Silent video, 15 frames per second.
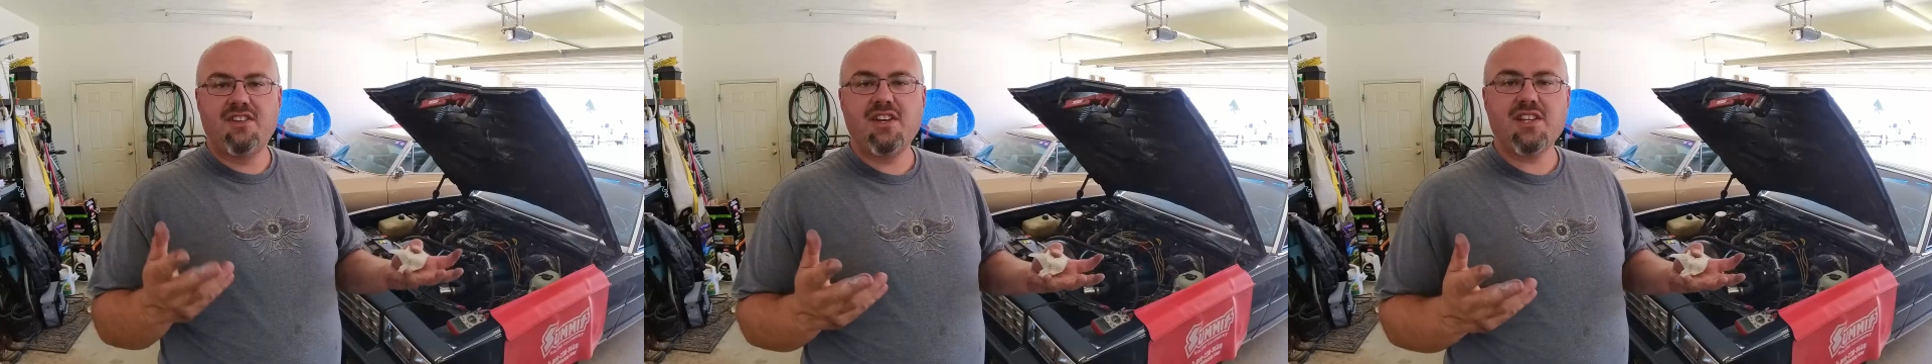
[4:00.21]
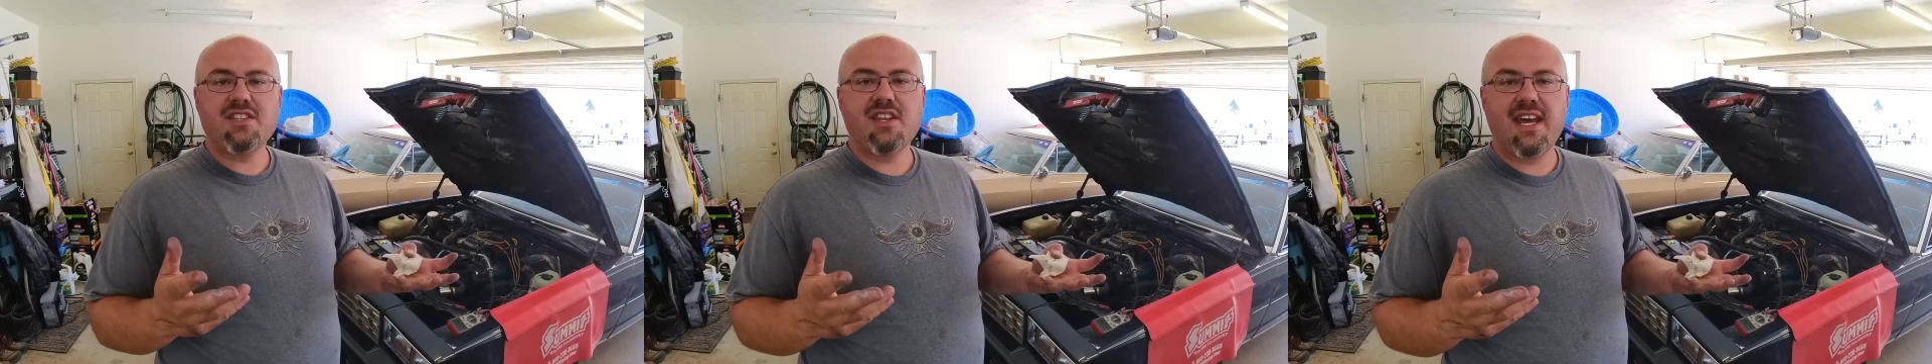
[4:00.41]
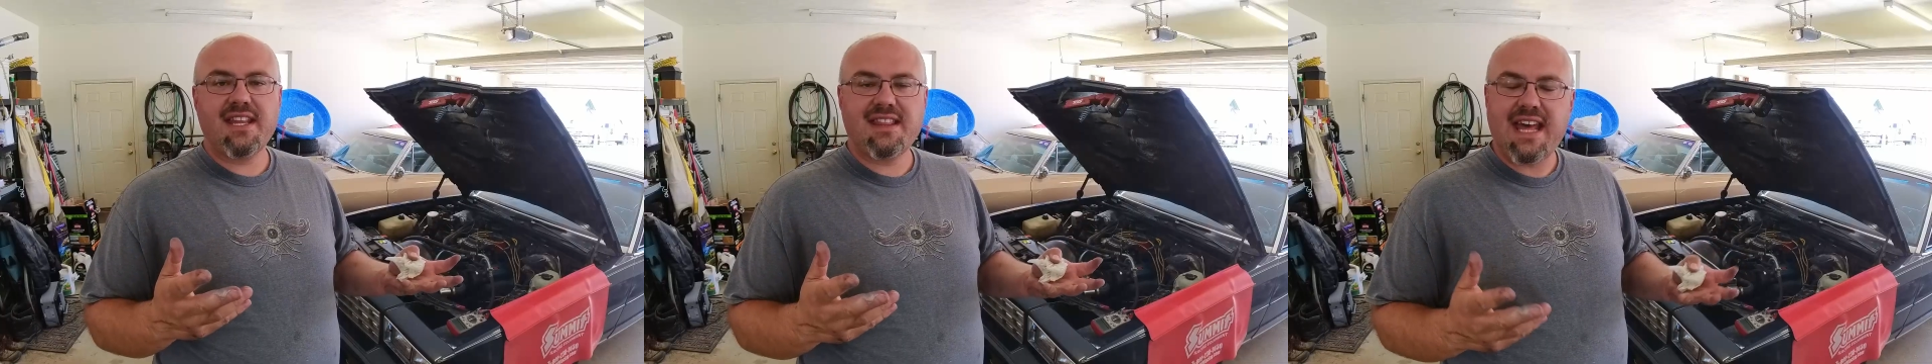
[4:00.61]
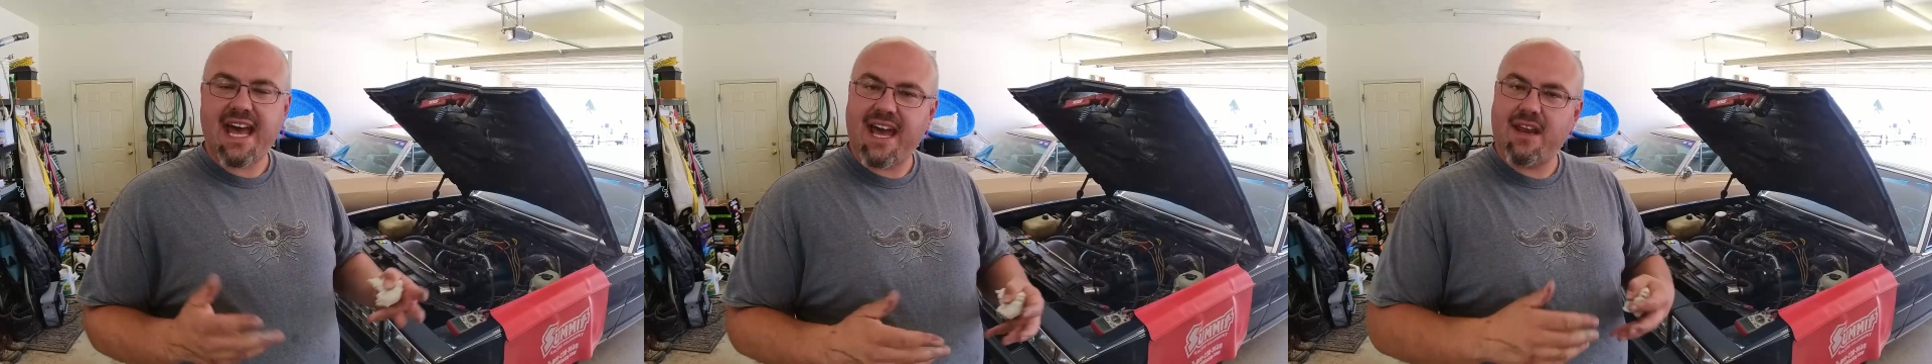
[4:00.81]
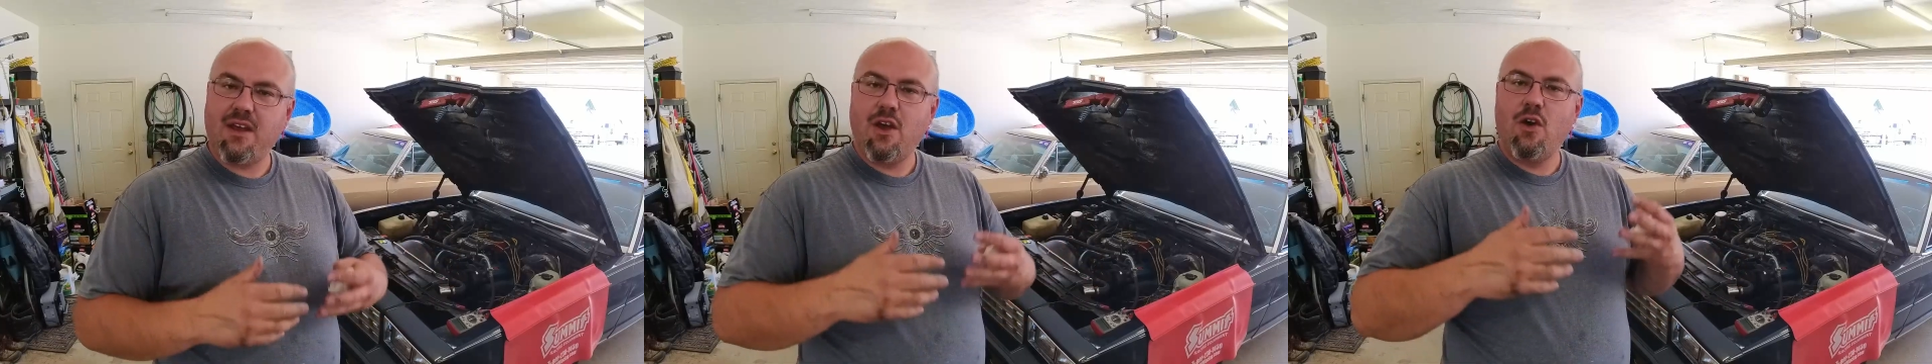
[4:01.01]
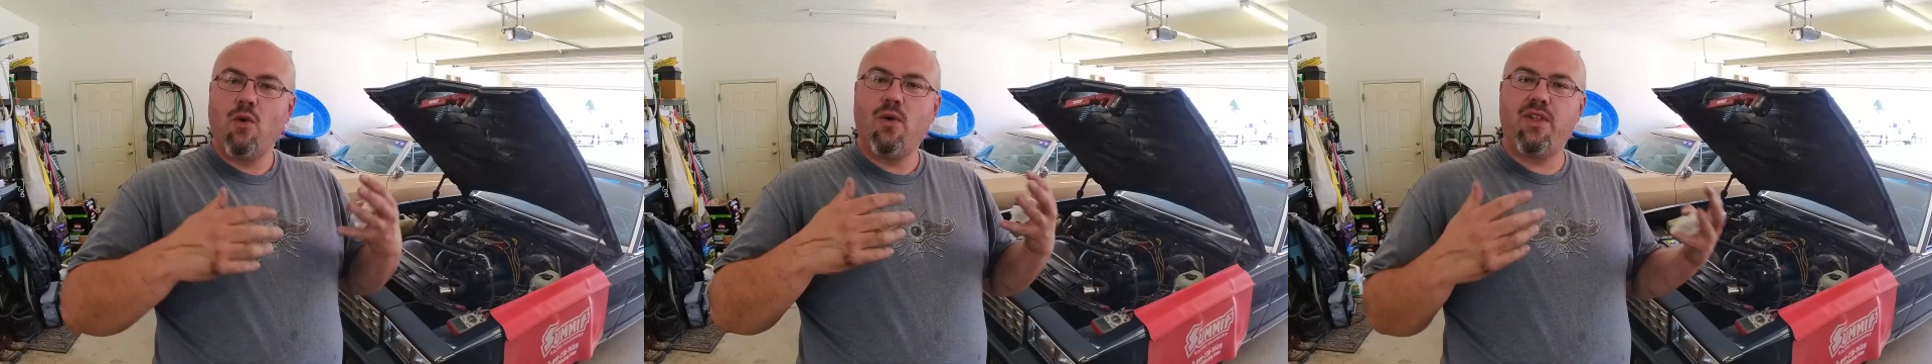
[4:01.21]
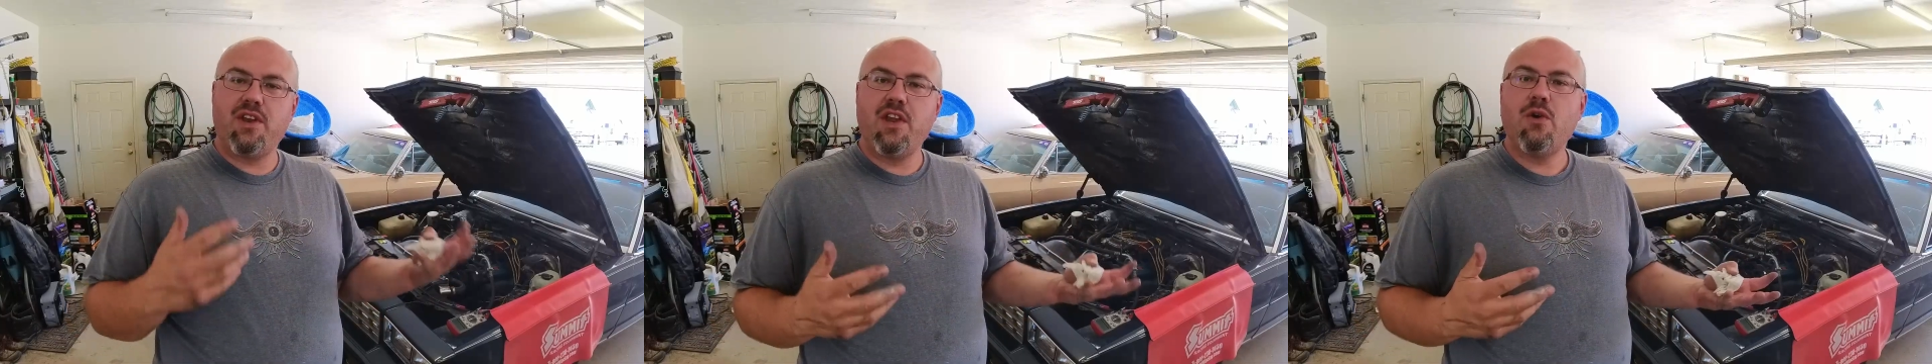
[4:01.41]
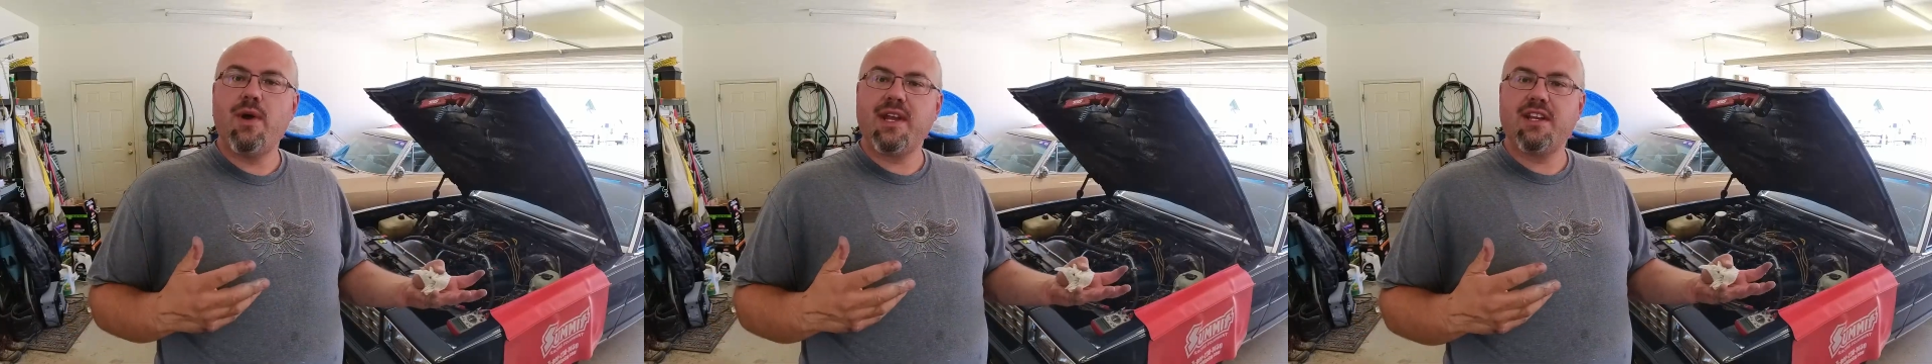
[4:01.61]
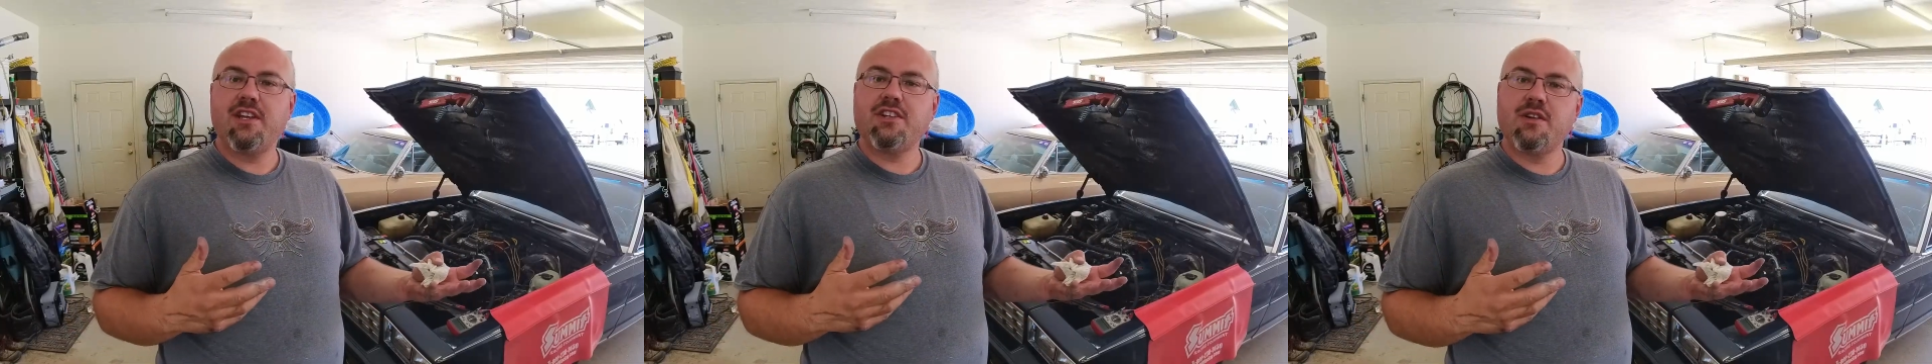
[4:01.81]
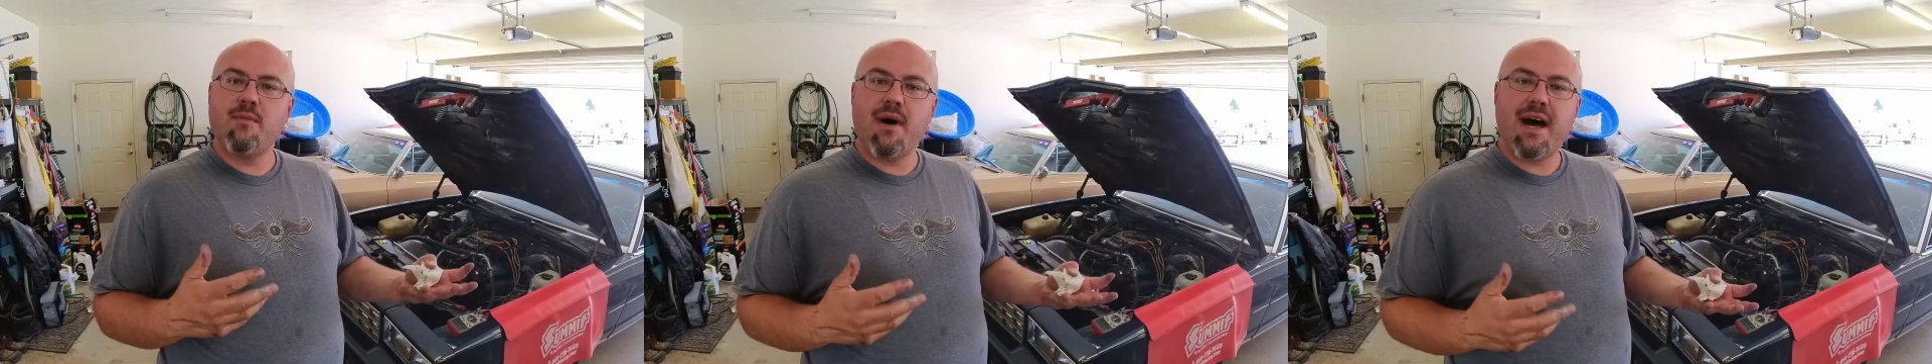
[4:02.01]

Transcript: And just like that, with a new ignition